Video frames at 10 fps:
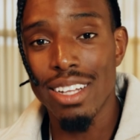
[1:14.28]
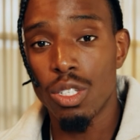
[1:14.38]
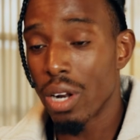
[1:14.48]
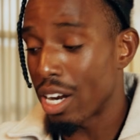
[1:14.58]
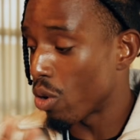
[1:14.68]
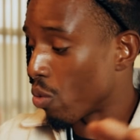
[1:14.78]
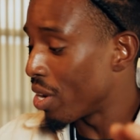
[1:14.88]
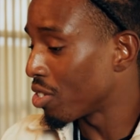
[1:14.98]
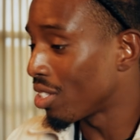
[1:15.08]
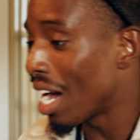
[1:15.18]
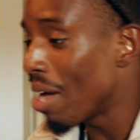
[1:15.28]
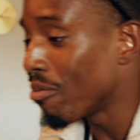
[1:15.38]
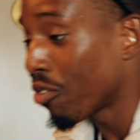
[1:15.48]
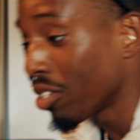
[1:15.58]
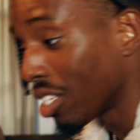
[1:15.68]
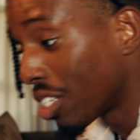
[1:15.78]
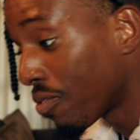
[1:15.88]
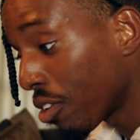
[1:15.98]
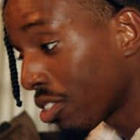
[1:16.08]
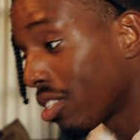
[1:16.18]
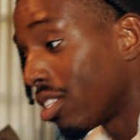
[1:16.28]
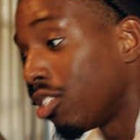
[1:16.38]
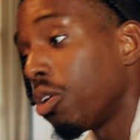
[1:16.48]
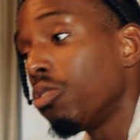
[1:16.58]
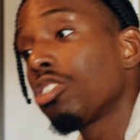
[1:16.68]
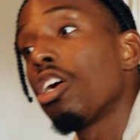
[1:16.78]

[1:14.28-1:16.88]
into it. I don't want to waste your time. First things first, the drones